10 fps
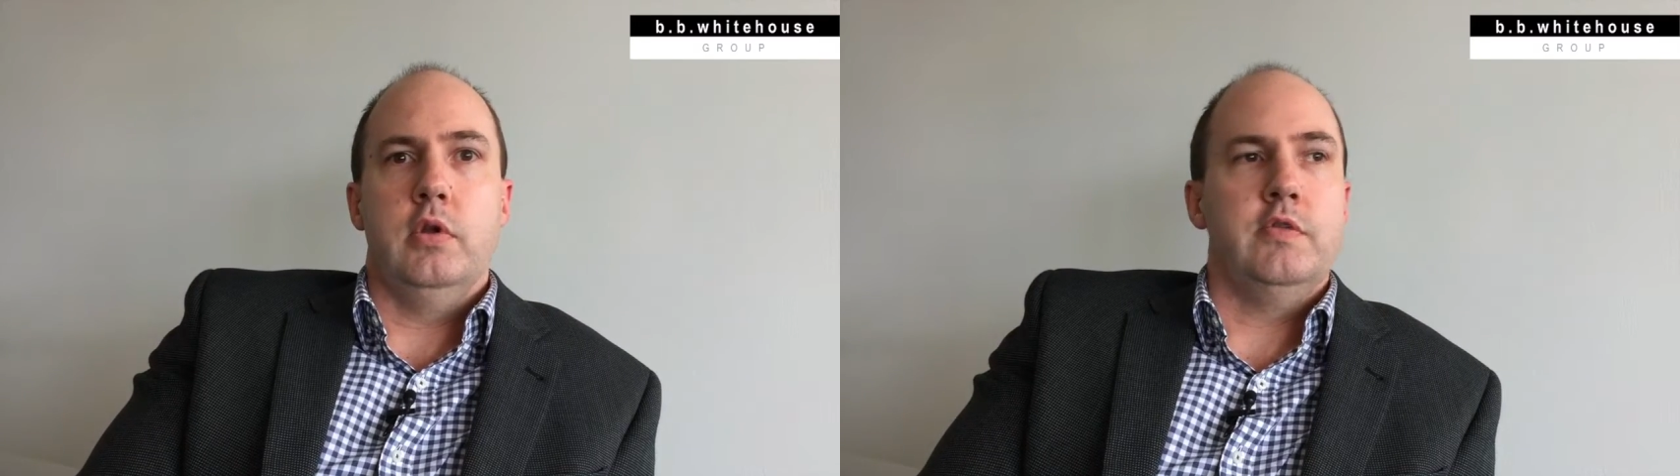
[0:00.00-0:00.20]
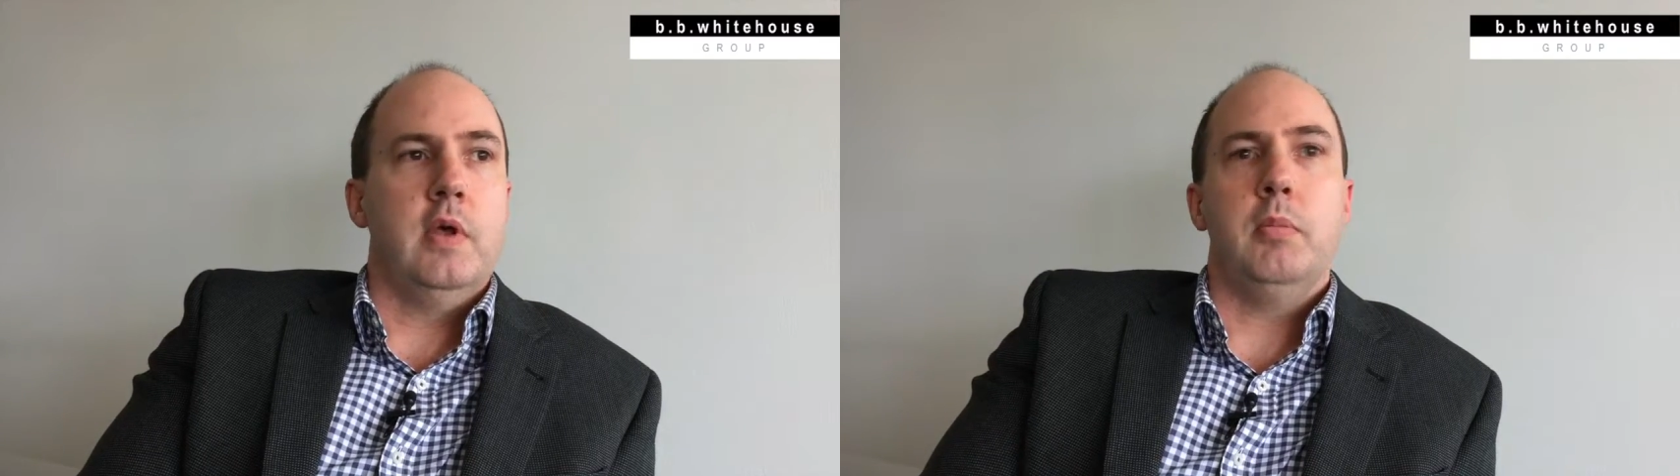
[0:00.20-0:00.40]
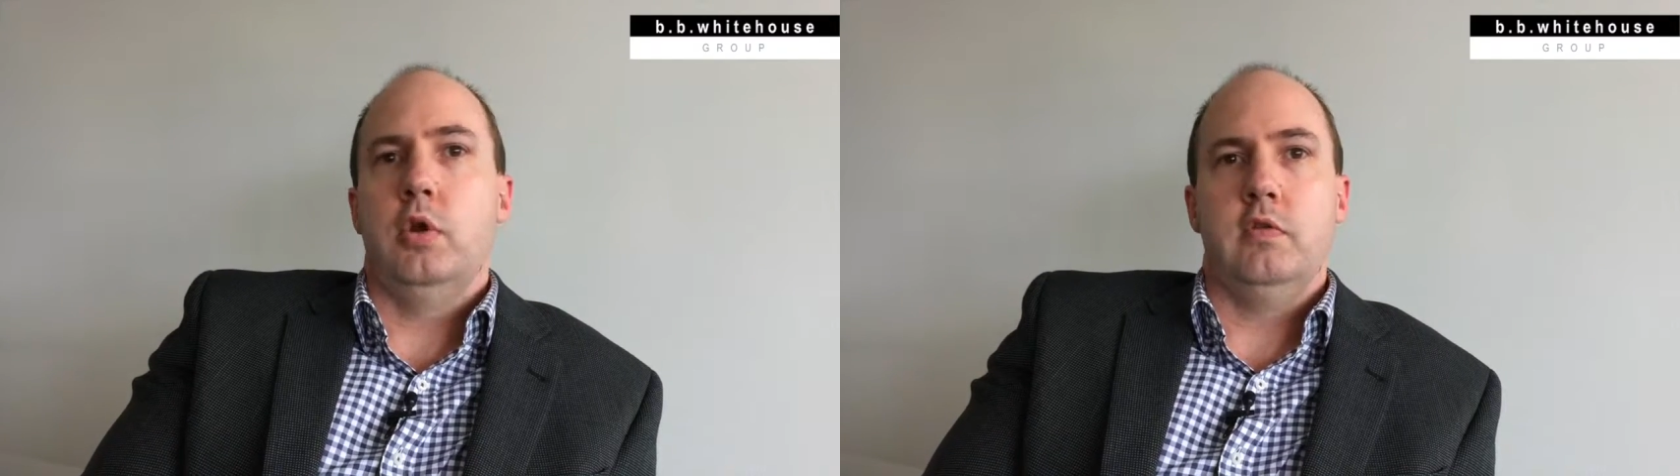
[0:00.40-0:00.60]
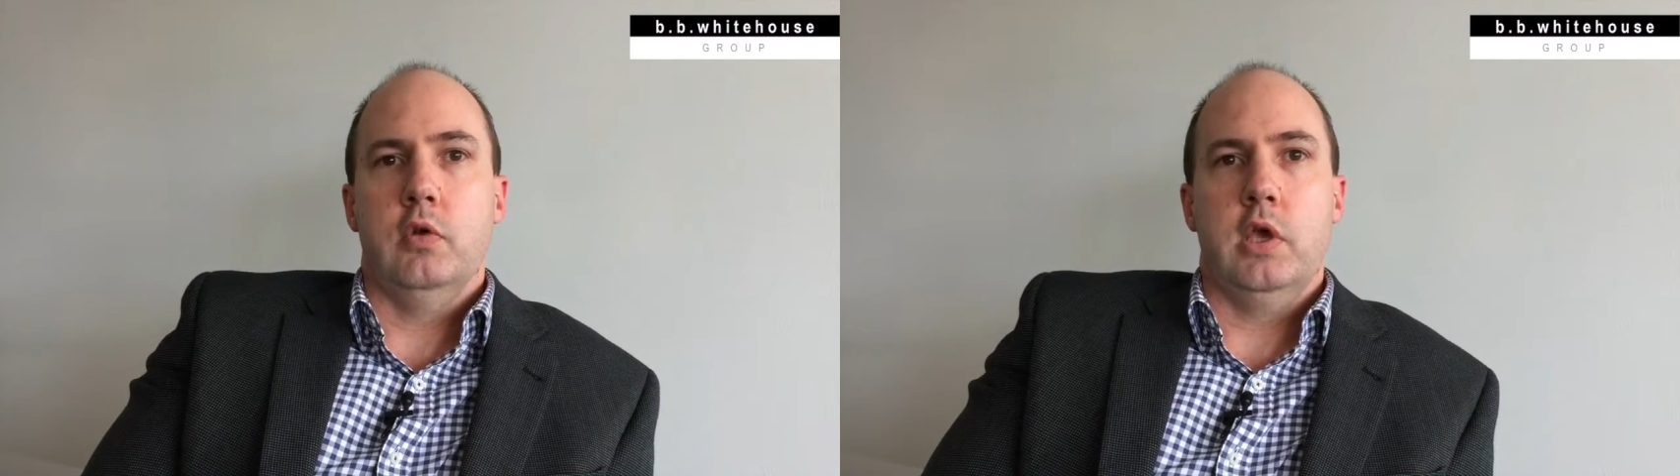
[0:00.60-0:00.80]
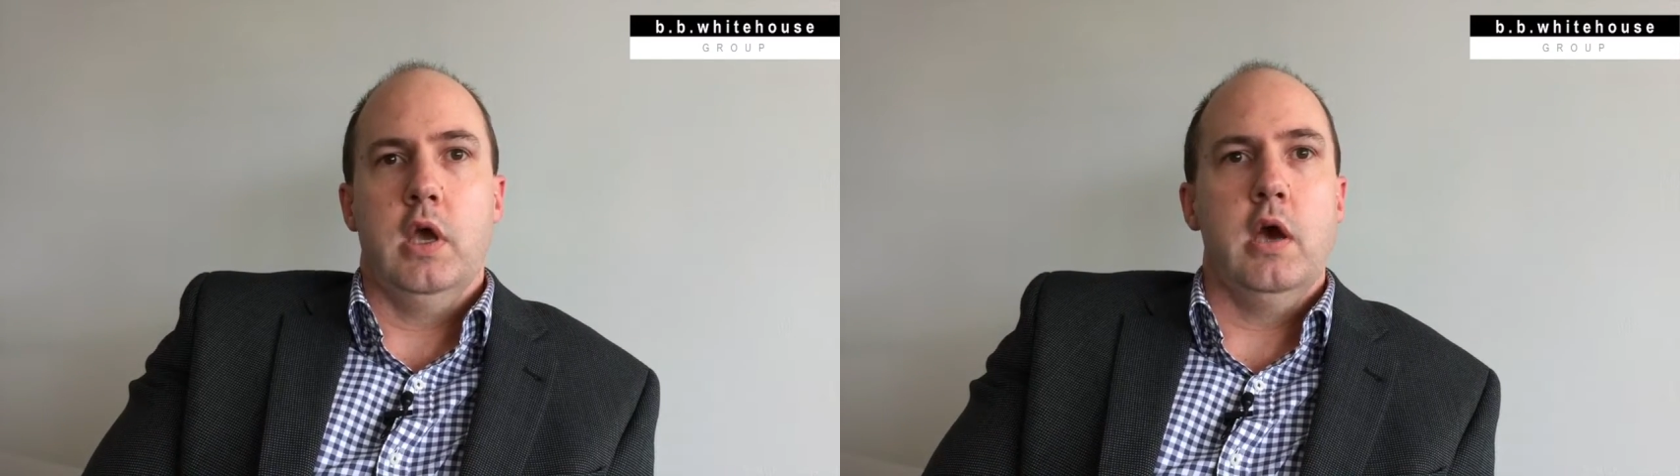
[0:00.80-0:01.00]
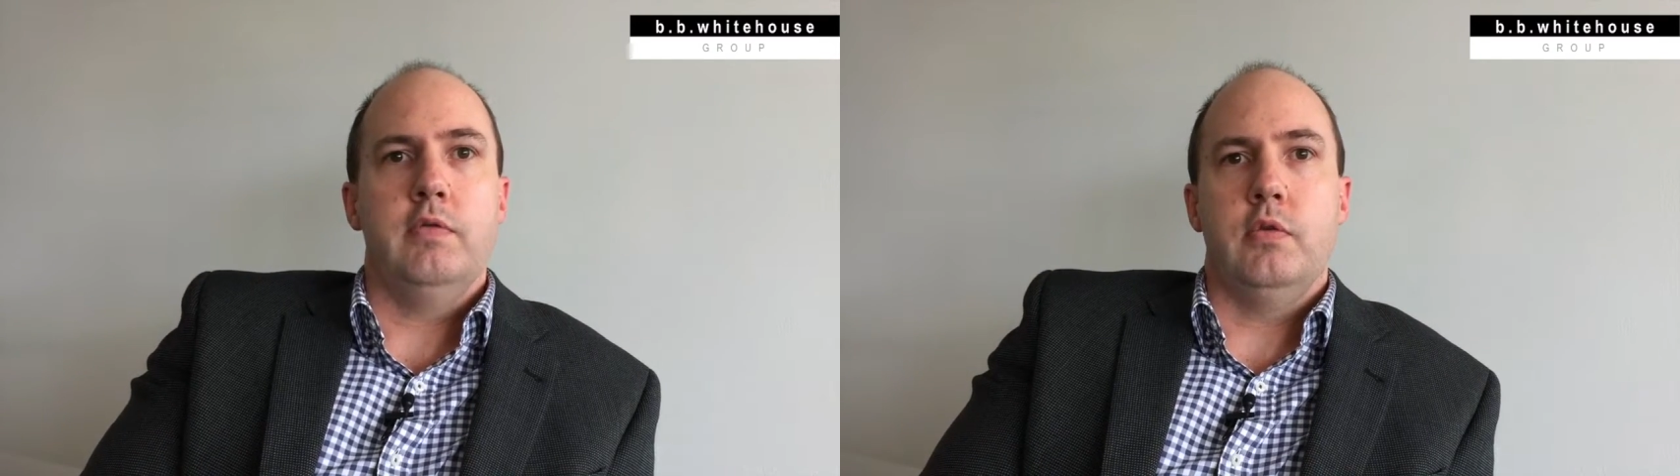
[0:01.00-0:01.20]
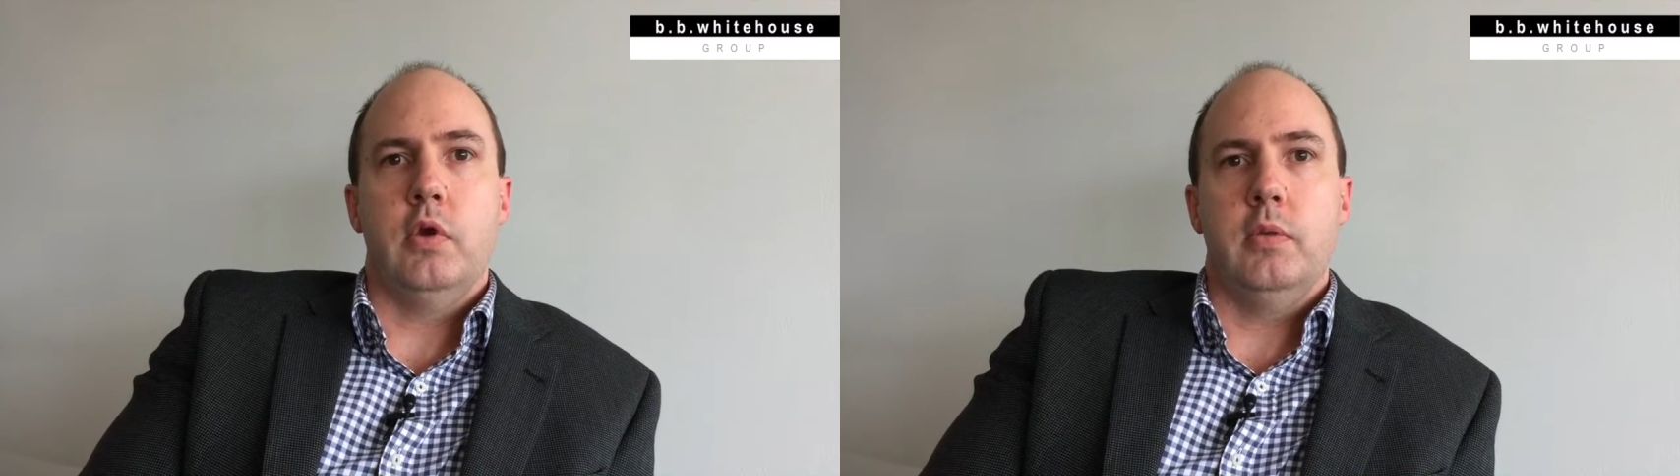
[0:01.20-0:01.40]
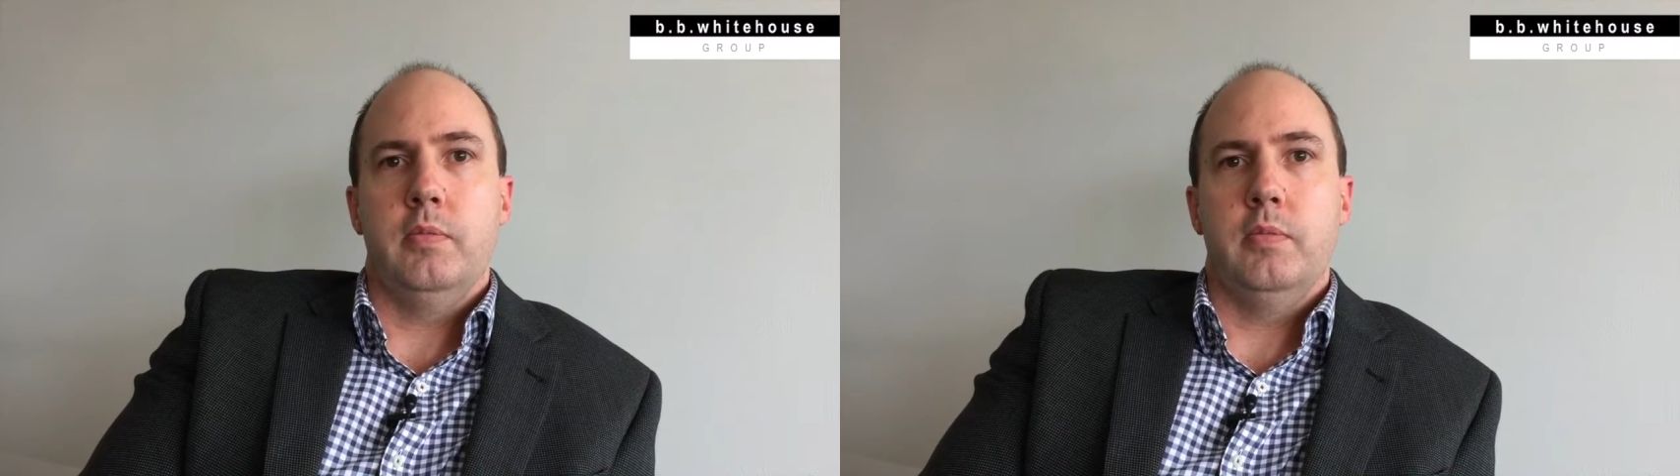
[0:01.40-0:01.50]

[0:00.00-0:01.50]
and somebody's looking after it.